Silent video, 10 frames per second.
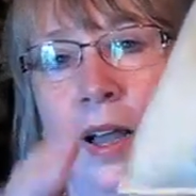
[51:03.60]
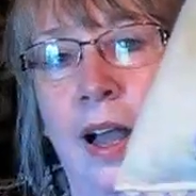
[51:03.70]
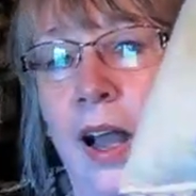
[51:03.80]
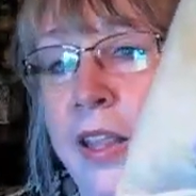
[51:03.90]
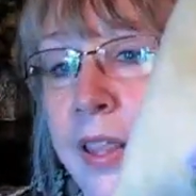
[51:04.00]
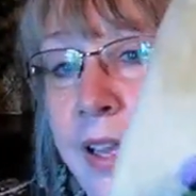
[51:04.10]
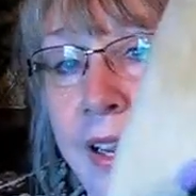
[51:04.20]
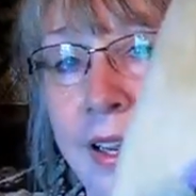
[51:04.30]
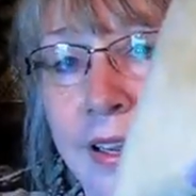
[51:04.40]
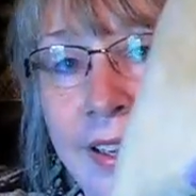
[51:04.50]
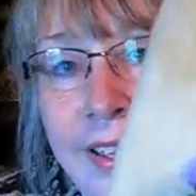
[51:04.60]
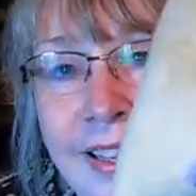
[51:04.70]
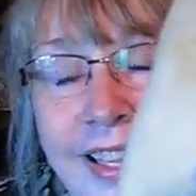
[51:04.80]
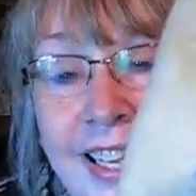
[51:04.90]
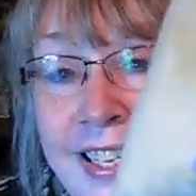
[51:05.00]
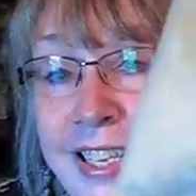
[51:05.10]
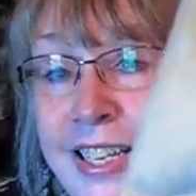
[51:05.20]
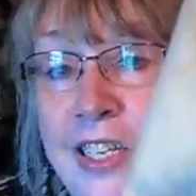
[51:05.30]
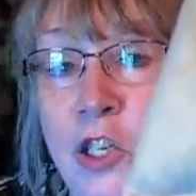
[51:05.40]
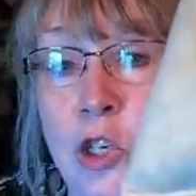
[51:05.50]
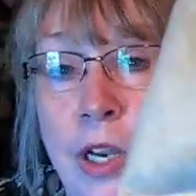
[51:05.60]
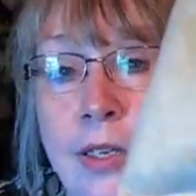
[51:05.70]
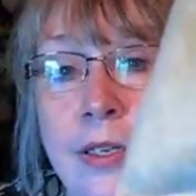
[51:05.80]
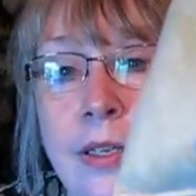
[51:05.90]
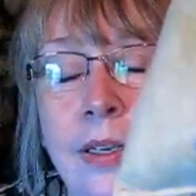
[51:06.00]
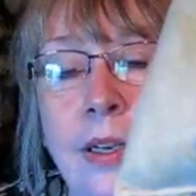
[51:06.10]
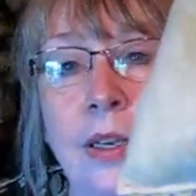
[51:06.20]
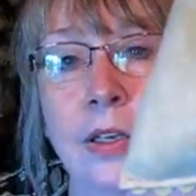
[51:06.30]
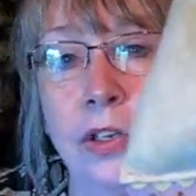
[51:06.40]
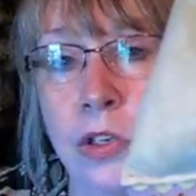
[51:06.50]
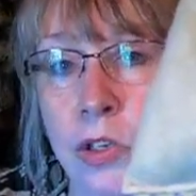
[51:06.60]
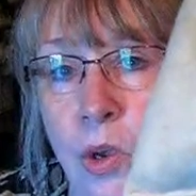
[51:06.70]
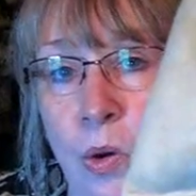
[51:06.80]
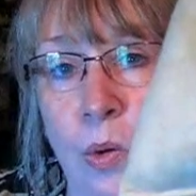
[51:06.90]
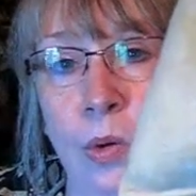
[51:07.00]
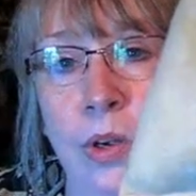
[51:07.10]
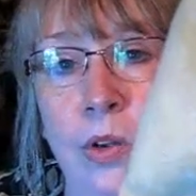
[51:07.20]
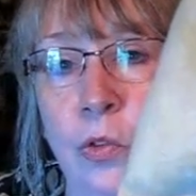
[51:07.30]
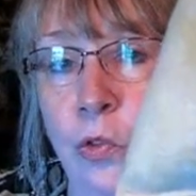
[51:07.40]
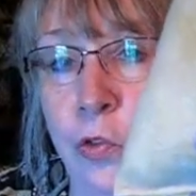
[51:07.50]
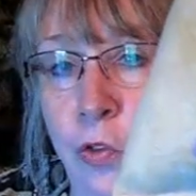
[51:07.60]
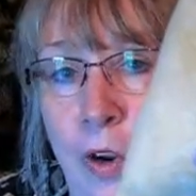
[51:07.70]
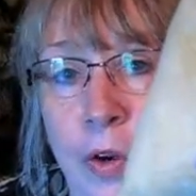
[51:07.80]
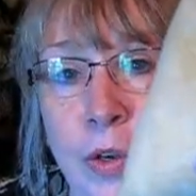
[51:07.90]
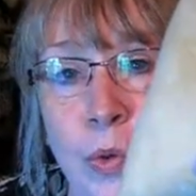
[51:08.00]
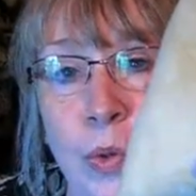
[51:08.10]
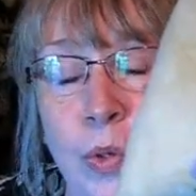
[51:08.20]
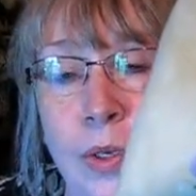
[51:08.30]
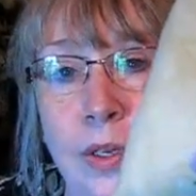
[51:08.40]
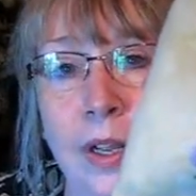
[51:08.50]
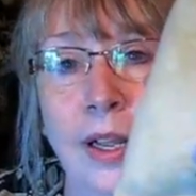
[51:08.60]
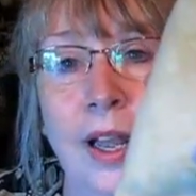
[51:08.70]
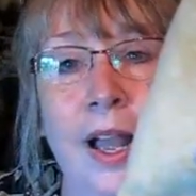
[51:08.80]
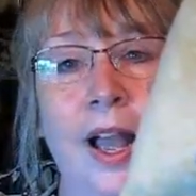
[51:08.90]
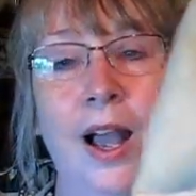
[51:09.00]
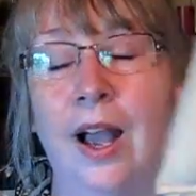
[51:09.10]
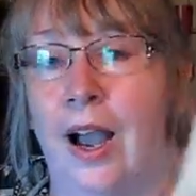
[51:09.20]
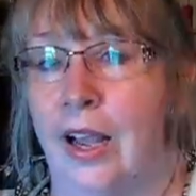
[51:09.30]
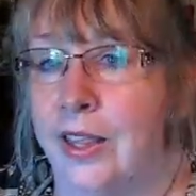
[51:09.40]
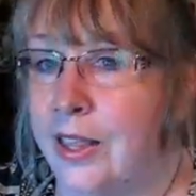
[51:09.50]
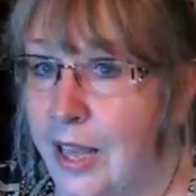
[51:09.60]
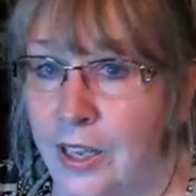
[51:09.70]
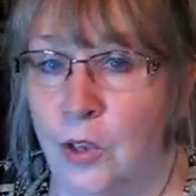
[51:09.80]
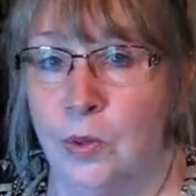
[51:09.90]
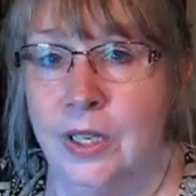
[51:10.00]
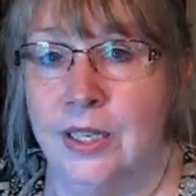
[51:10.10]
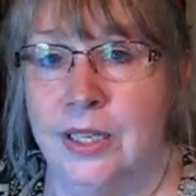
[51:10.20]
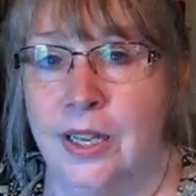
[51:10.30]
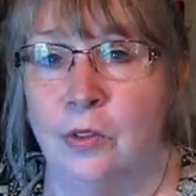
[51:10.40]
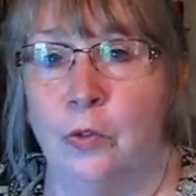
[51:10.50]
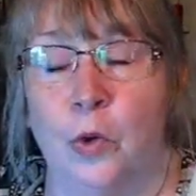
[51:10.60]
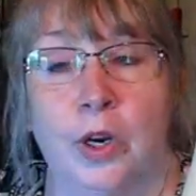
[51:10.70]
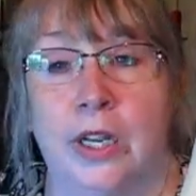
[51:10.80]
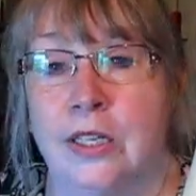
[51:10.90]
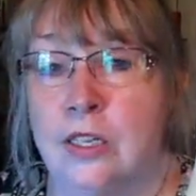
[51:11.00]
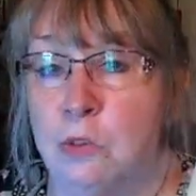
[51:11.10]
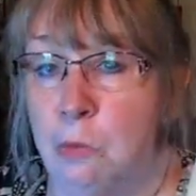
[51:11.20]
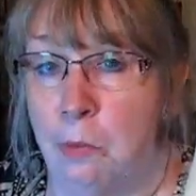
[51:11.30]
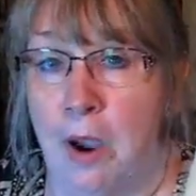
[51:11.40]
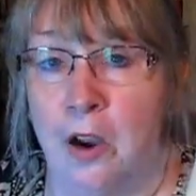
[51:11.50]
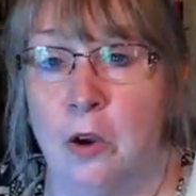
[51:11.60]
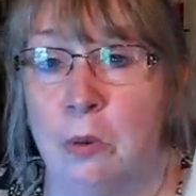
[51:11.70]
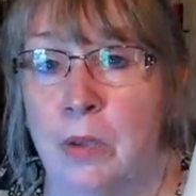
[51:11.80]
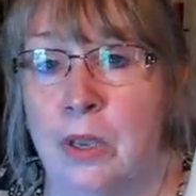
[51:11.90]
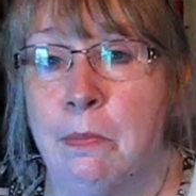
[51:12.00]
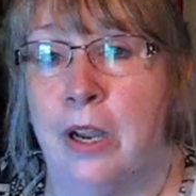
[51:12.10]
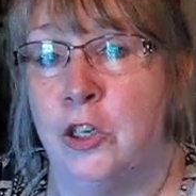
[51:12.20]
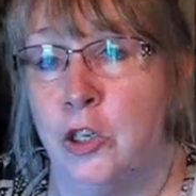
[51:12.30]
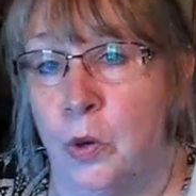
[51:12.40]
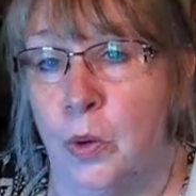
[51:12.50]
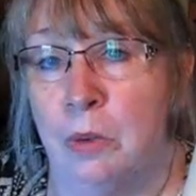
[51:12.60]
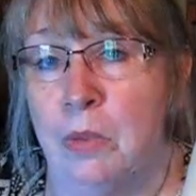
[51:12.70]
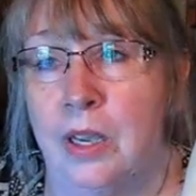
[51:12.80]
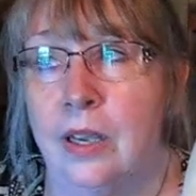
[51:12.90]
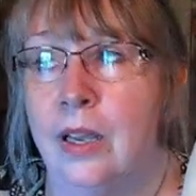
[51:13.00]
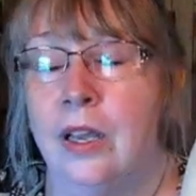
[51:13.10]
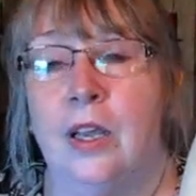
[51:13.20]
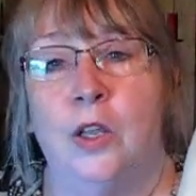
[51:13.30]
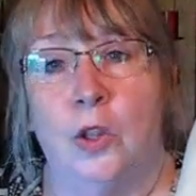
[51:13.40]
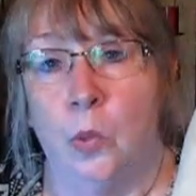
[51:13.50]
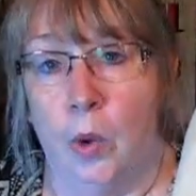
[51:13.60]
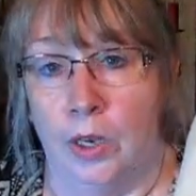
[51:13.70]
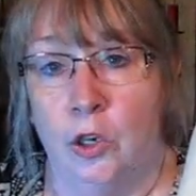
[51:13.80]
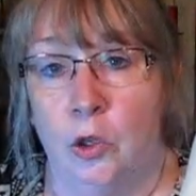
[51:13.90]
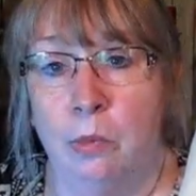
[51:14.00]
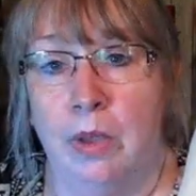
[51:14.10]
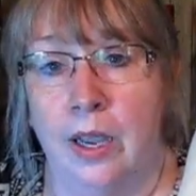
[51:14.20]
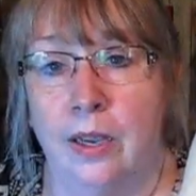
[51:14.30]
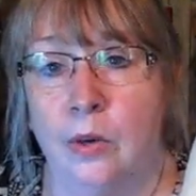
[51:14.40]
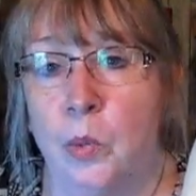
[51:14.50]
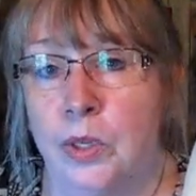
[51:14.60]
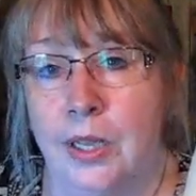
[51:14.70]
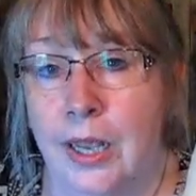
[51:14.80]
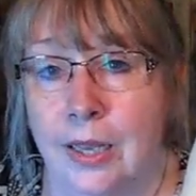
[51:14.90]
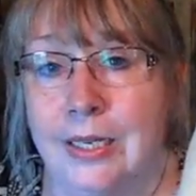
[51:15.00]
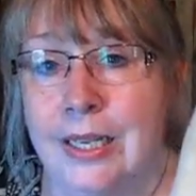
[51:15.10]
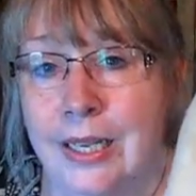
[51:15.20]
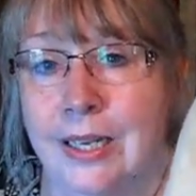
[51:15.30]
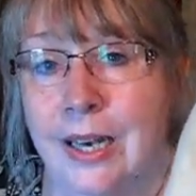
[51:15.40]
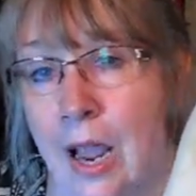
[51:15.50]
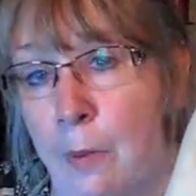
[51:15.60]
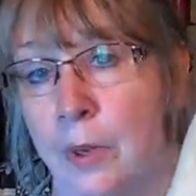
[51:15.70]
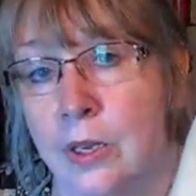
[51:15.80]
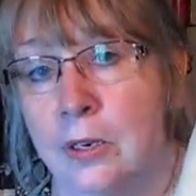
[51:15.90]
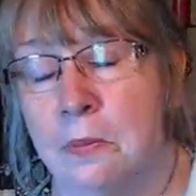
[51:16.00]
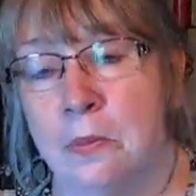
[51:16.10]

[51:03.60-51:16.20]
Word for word: I think this is just so very cool. I thank you, Lisa, for inspiring me by showing me the one you made with the antique napkin.